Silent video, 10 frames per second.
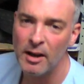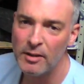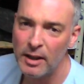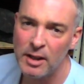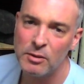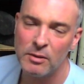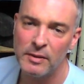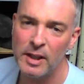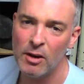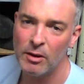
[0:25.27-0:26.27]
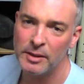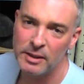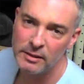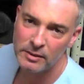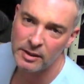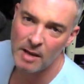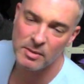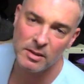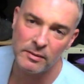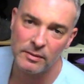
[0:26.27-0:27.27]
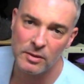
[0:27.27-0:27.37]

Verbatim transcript: I thought I'd do a video on the different types of